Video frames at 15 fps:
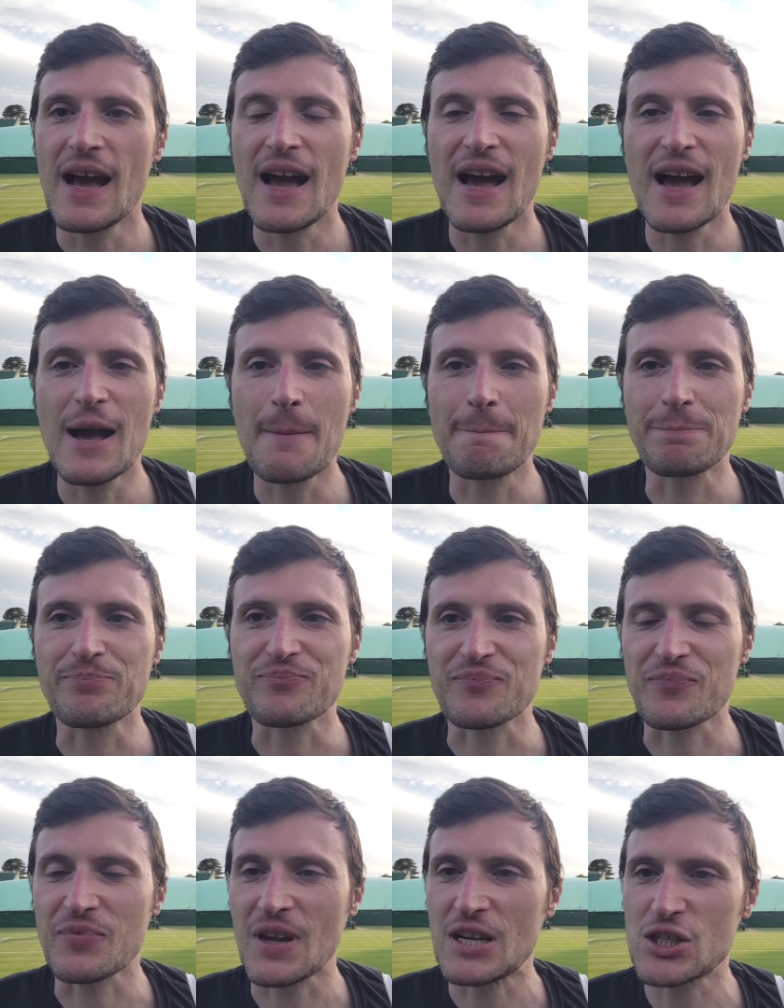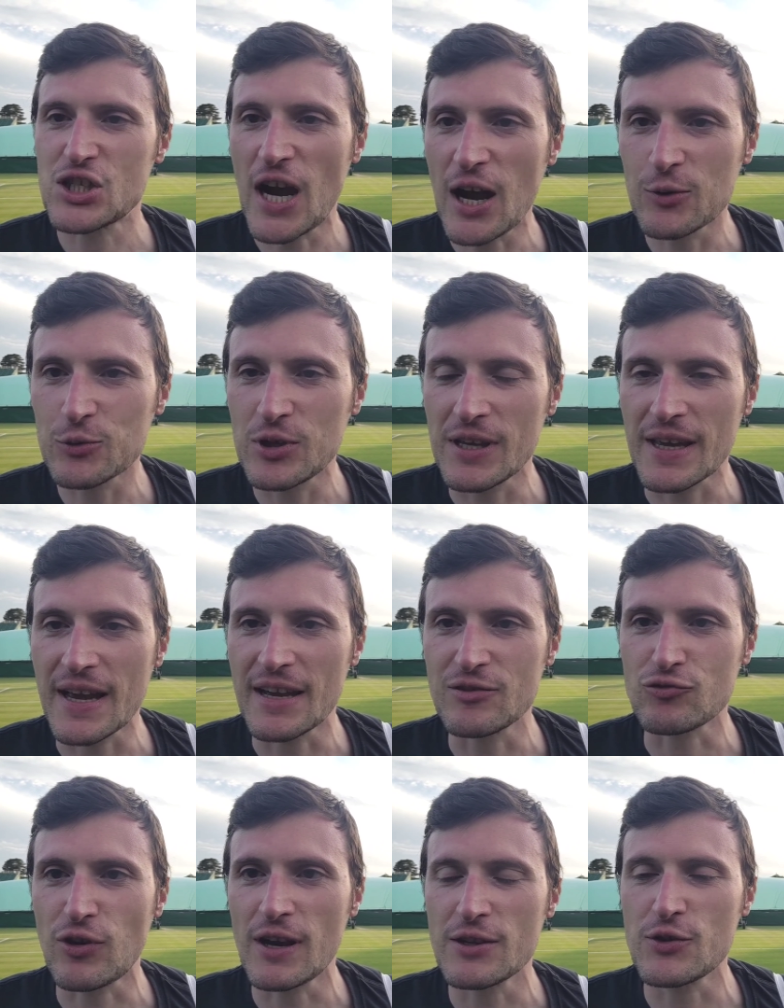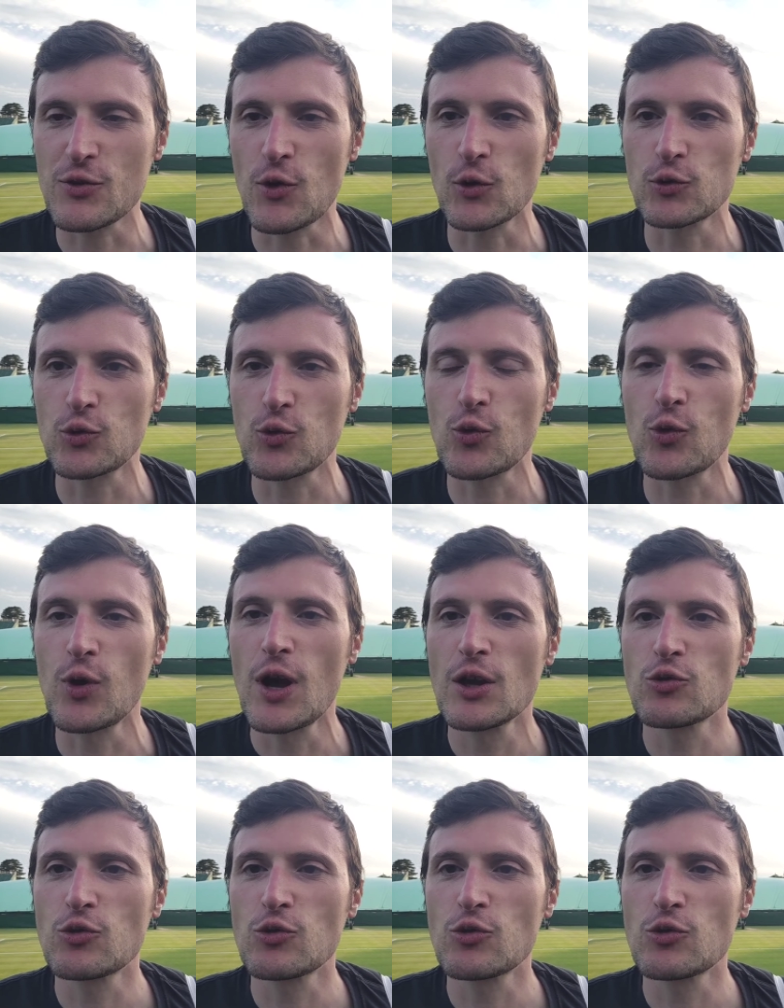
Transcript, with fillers: um, shouting and trying, you know, to,